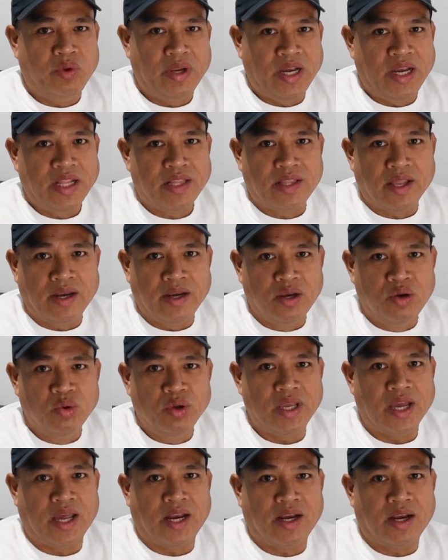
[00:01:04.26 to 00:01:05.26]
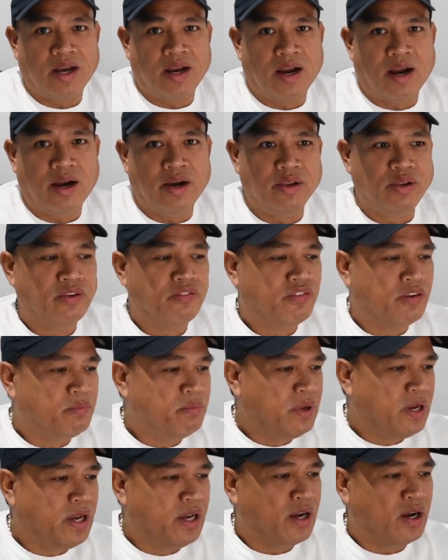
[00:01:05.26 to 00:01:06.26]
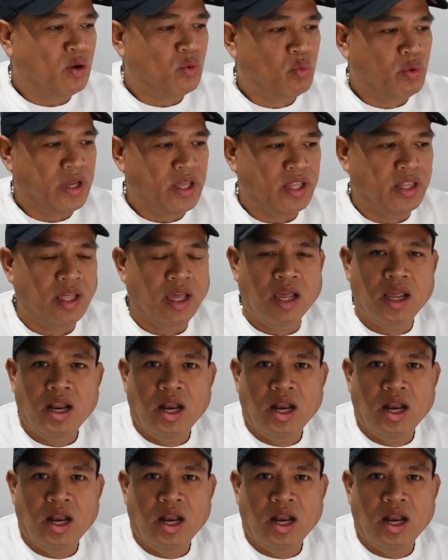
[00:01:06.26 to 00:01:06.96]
Willie Tanduyan? Are you familiar with